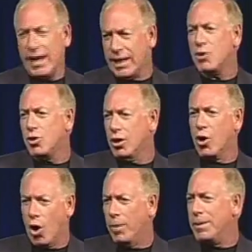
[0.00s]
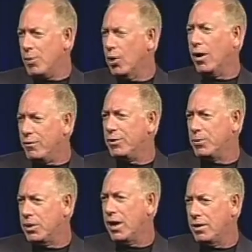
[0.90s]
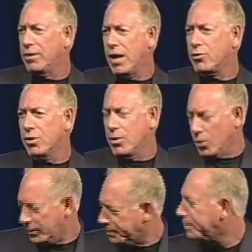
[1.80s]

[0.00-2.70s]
that get you to call me more often? Would that actually work?